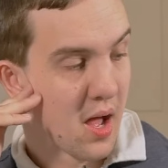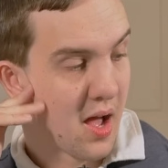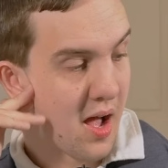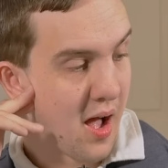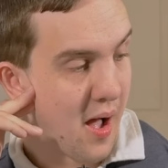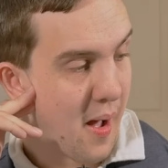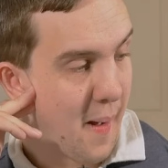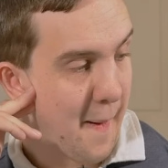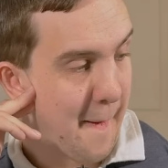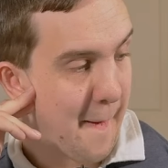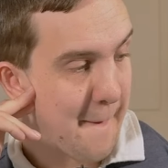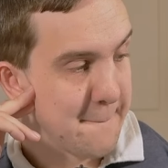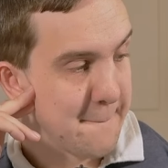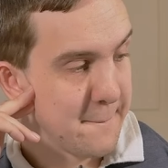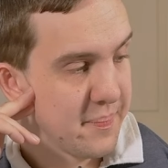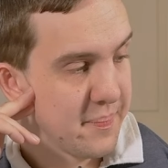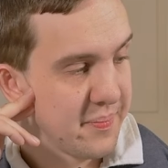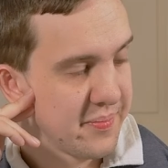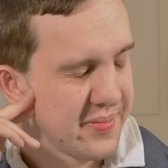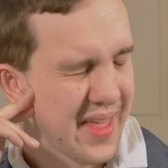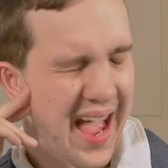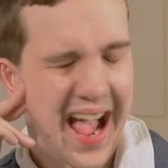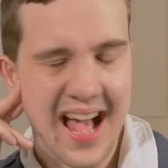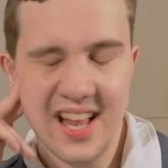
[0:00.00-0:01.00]

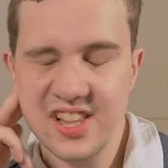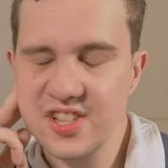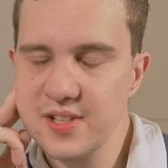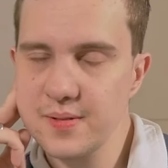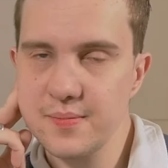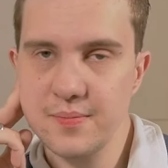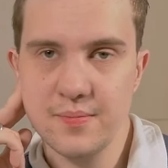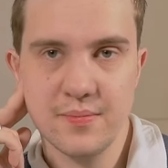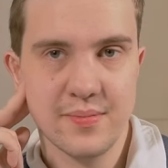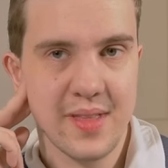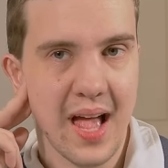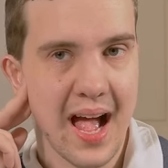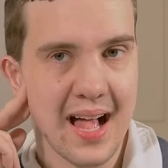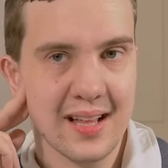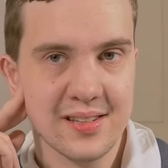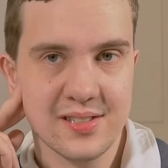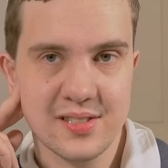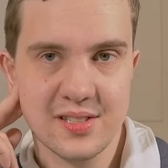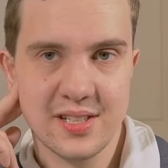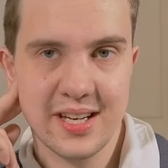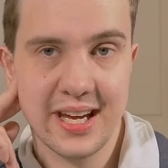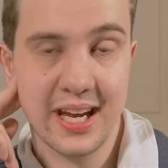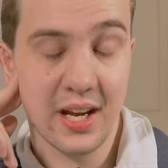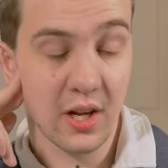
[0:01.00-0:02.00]

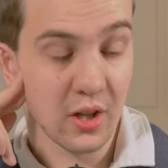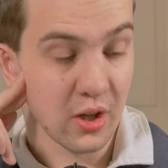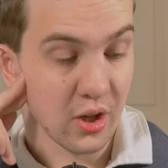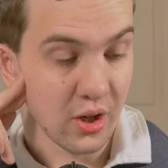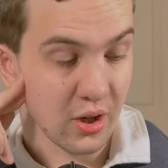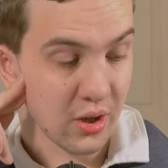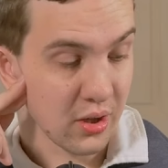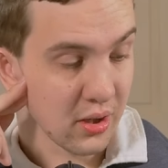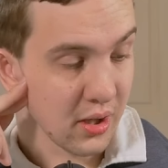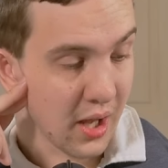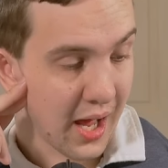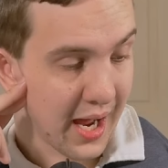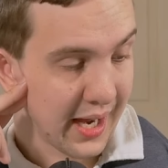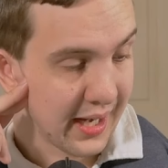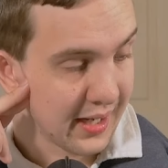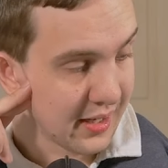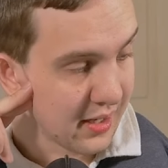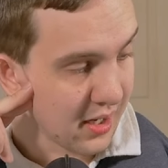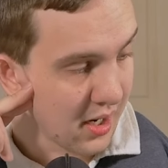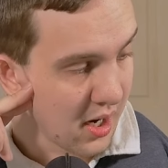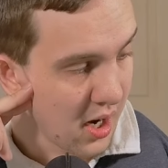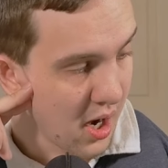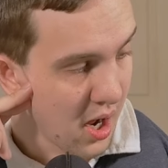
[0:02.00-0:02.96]
That's killer. Like,